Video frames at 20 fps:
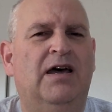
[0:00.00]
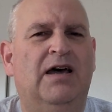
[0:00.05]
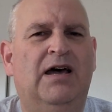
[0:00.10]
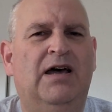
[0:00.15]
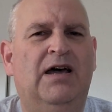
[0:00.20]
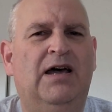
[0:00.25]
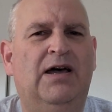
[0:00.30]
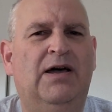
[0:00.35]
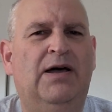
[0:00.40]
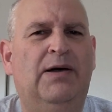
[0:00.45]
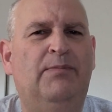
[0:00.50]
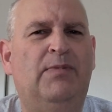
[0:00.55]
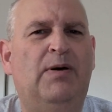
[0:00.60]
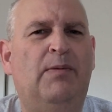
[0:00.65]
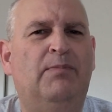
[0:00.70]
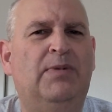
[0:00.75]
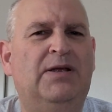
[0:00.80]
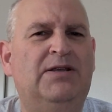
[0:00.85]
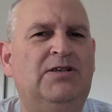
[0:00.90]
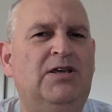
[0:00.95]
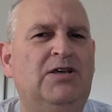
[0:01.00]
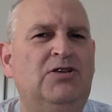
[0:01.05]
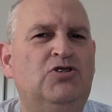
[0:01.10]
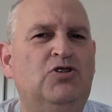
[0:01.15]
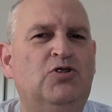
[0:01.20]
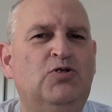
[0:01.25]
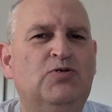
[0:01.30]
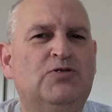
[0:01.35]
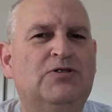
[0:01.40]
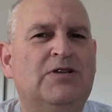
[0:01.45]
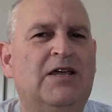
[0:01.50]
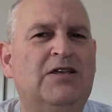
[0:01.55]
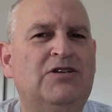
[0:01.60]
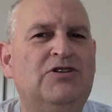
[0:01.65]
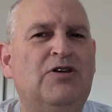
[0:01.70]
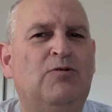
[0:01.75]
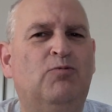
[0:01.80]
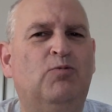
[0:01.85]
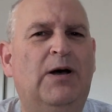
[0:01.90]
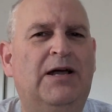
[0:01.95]
um, Monday,
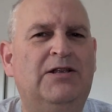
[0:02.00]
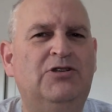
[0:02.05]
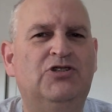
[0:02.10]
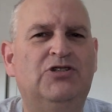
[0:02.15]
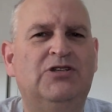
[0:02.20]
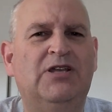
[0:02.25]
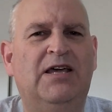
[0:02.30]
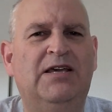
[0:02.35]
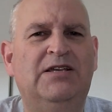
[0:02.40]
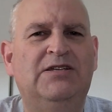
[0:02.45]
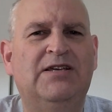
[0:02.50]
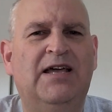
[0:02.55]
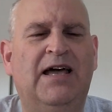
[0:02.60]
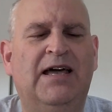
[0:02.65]
Tuesdays, and Wednesdays,